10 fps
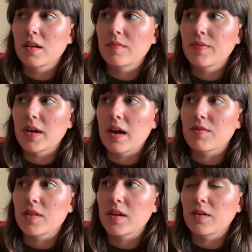they have a
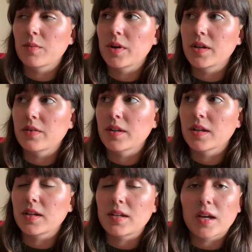thing where you can like
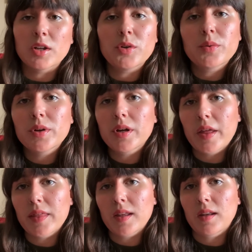take a tour, and
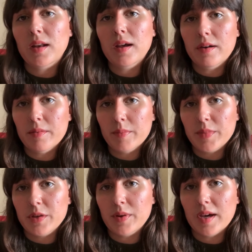then you
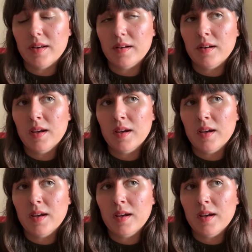can